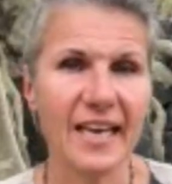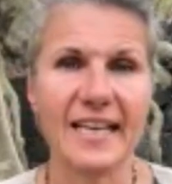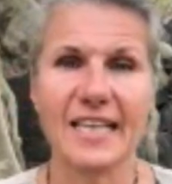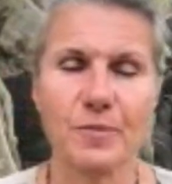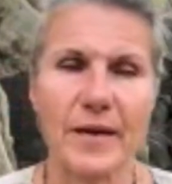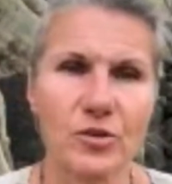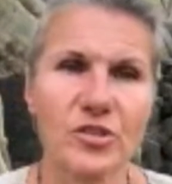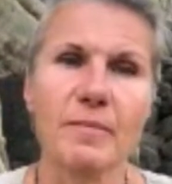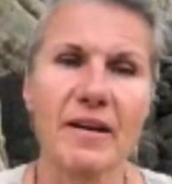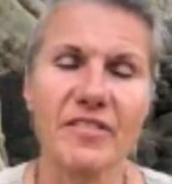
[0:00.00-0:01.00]
And that's why you
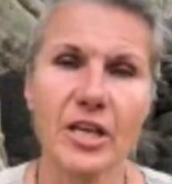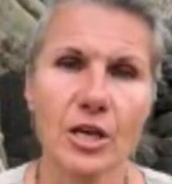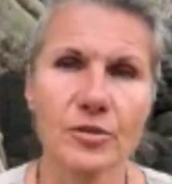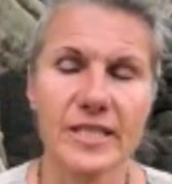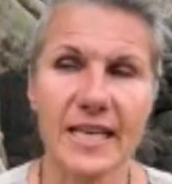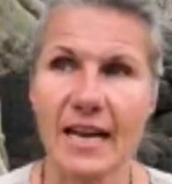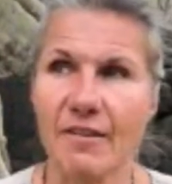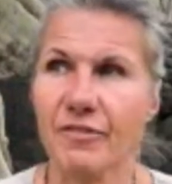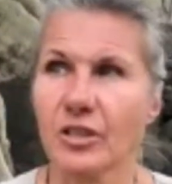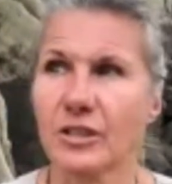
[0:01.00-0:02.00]
see my videos. And I
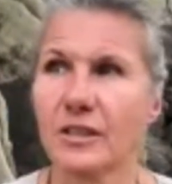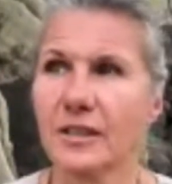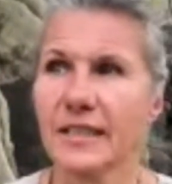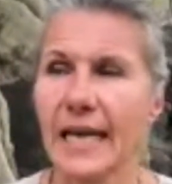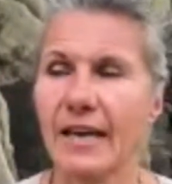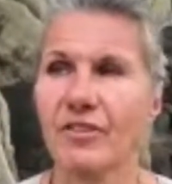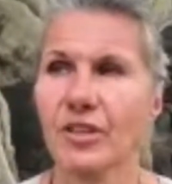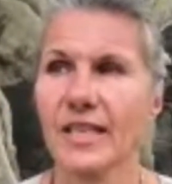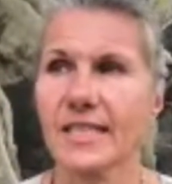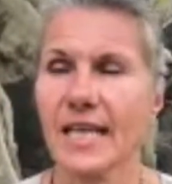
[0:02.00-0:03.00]
feel
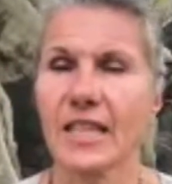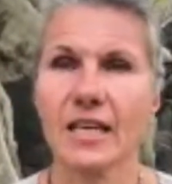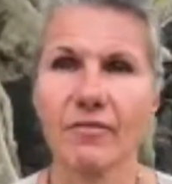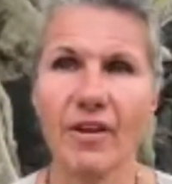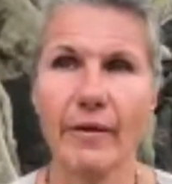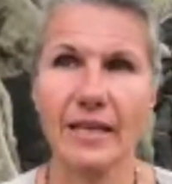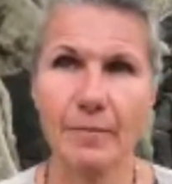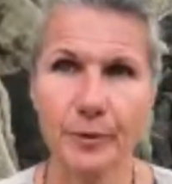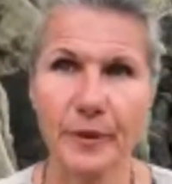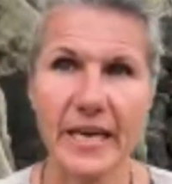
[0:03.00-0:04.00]
like something very
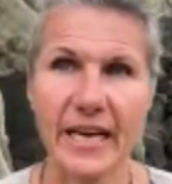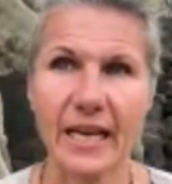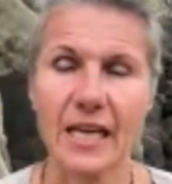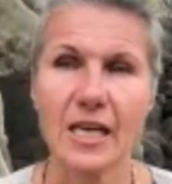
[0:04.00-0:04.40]
liberating,